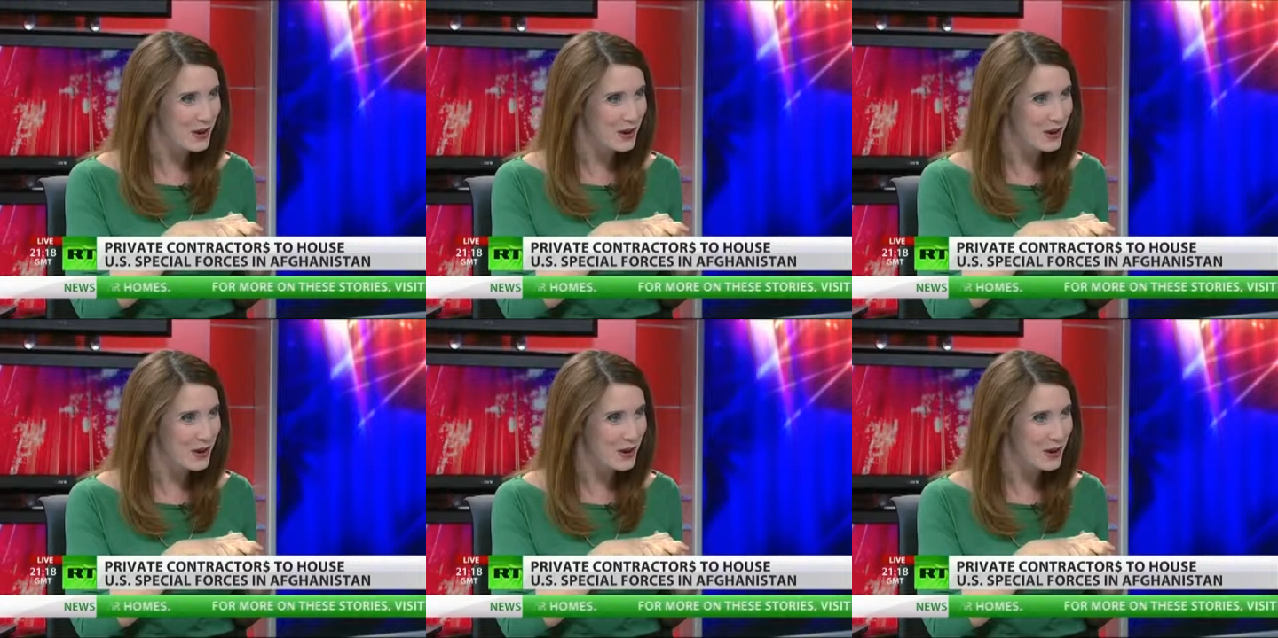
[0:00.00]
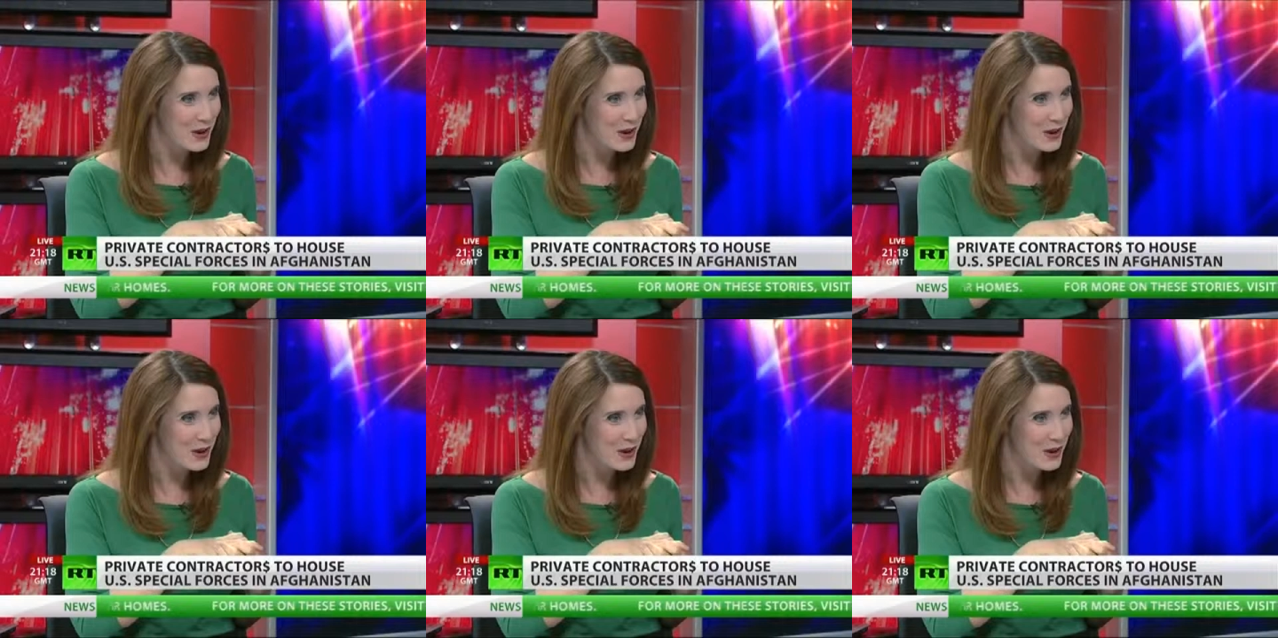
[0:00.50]

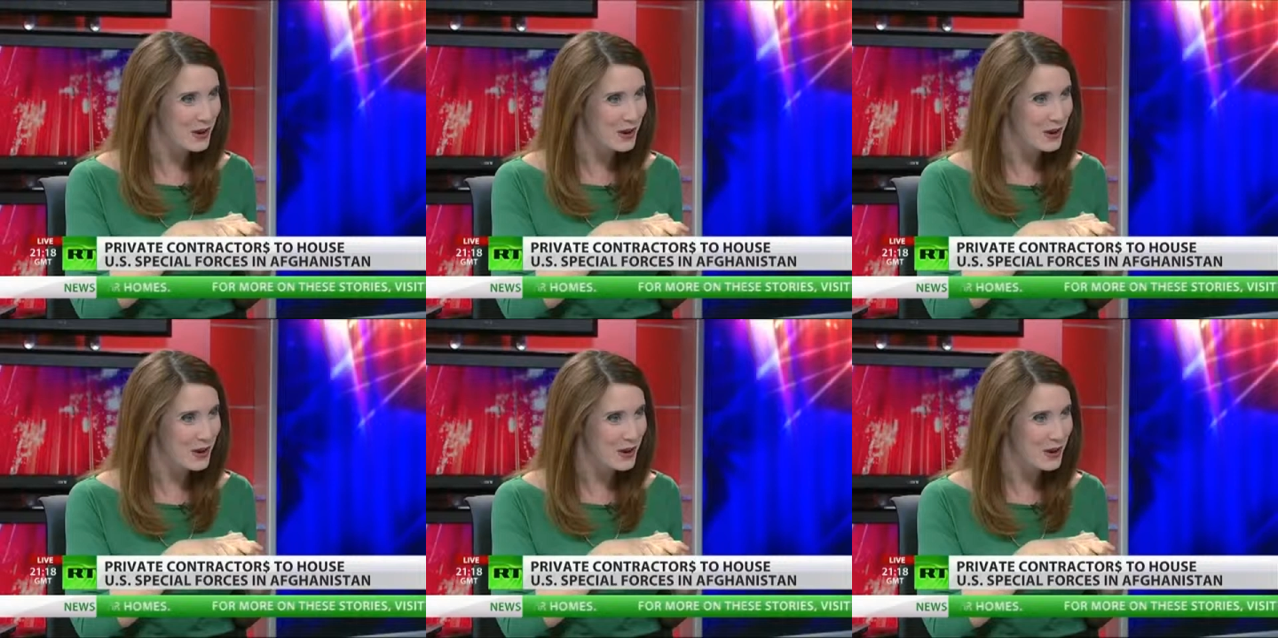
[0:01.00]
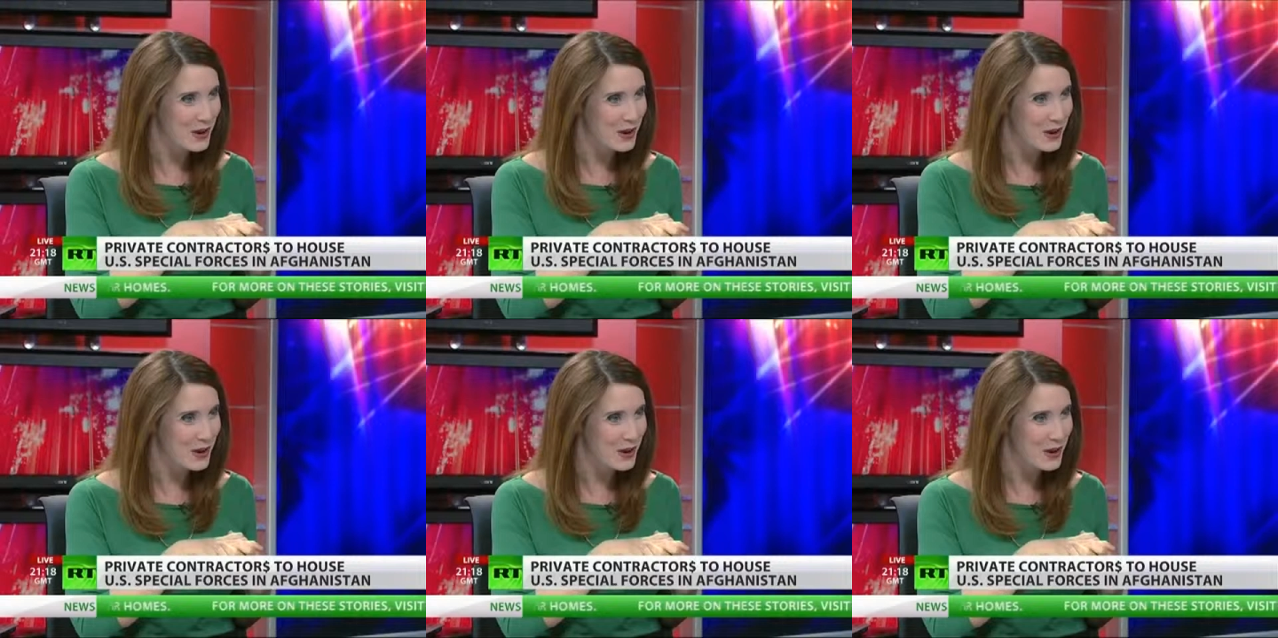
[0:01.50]

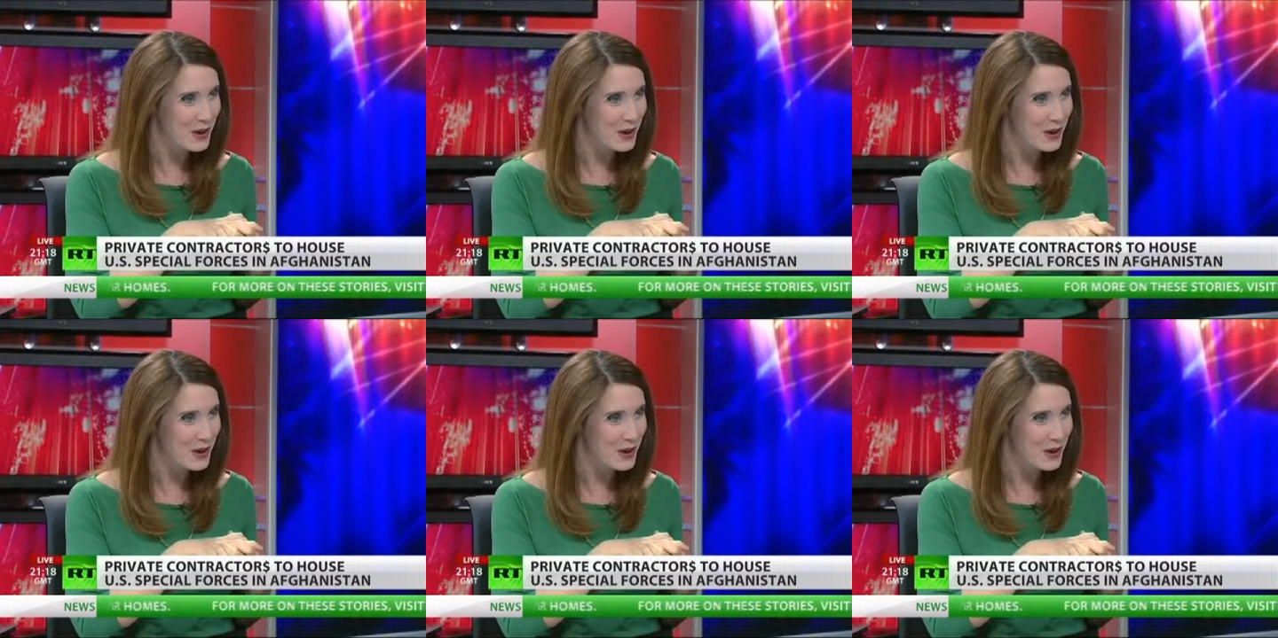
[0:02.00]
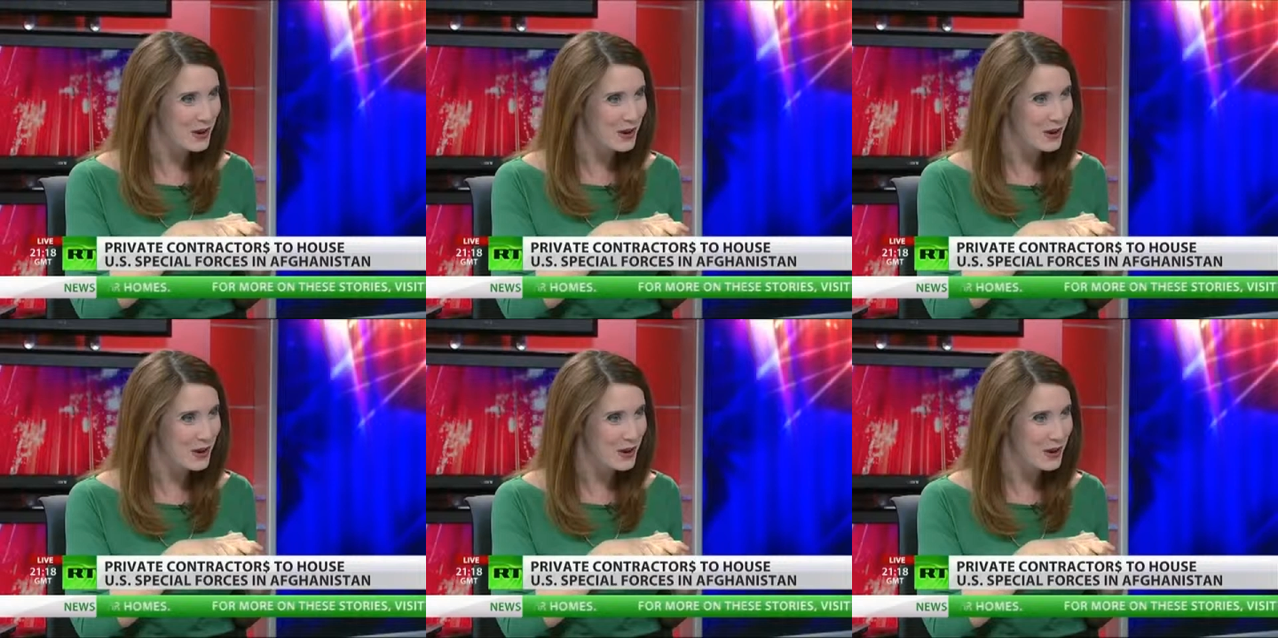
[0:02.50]

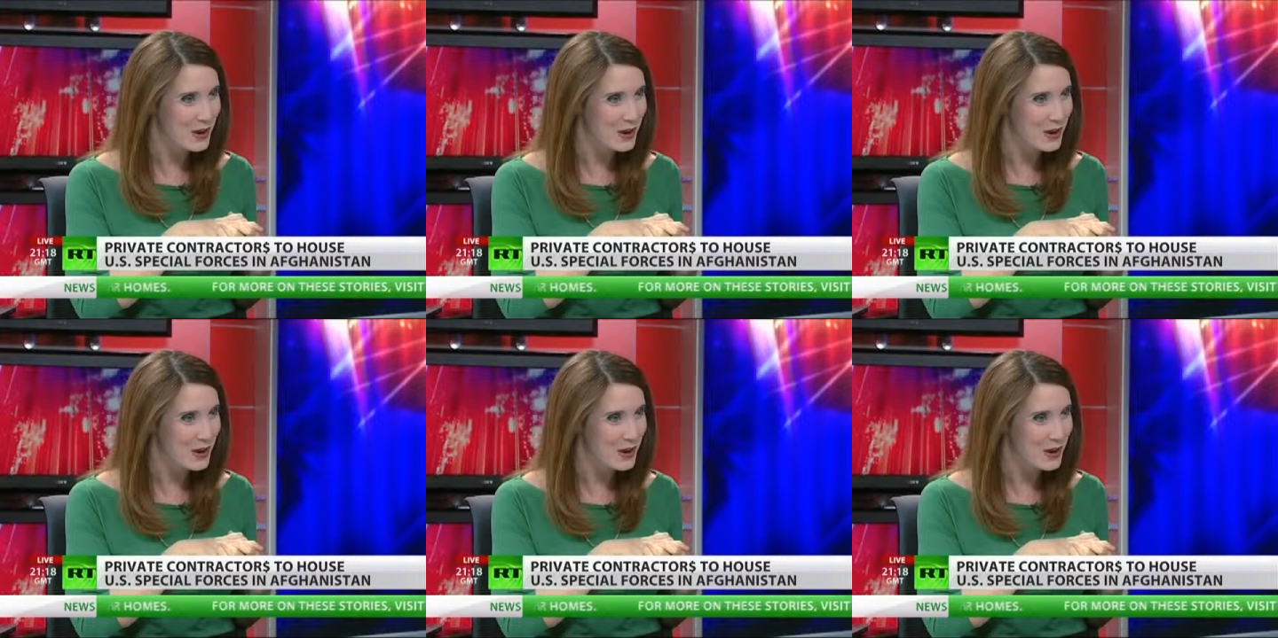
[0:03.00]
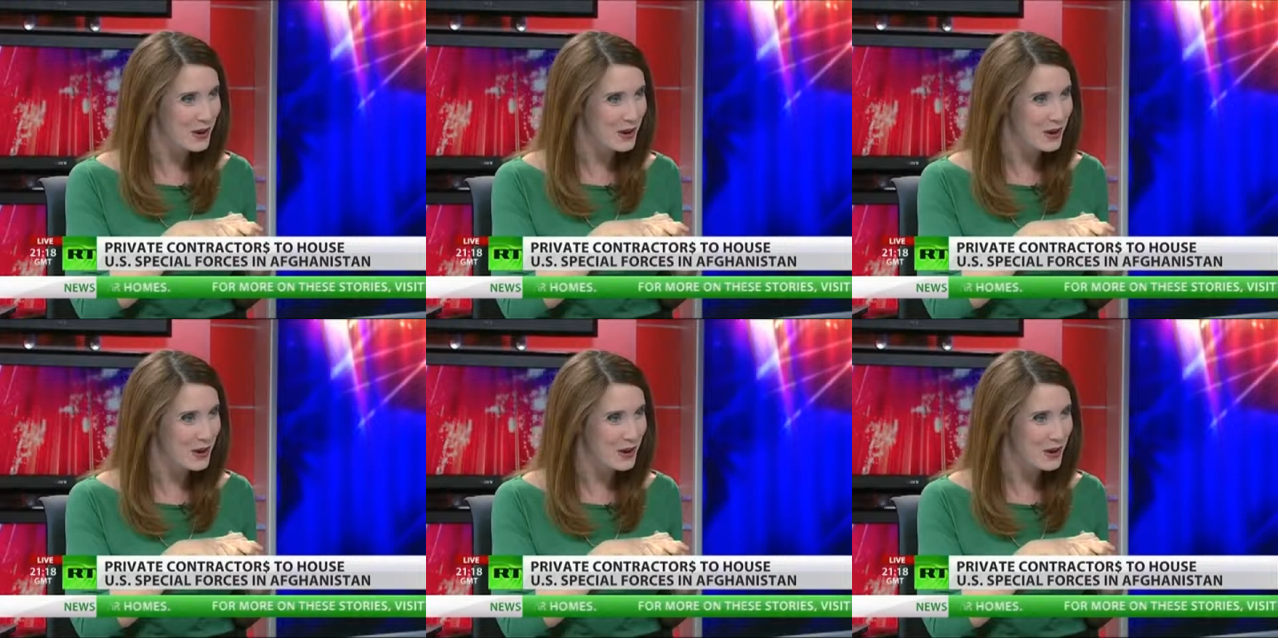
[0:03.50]

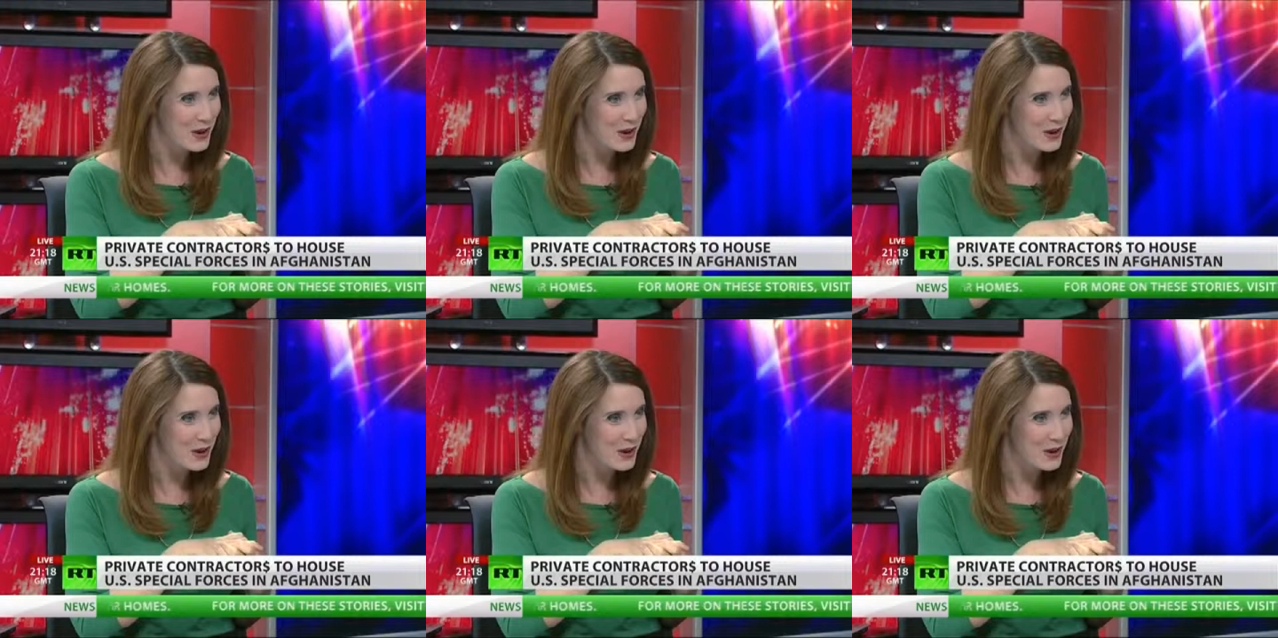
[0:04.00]
Nothing is said.